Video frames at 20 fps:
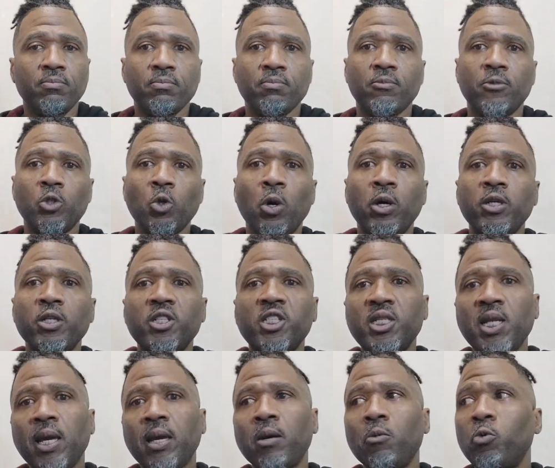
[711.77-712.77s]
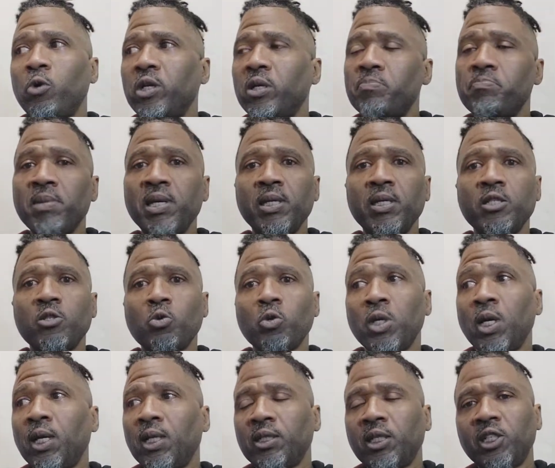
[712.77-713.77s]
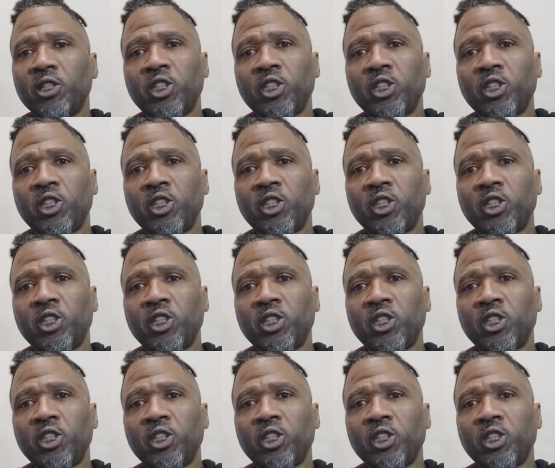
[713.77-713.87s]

So understand what it means to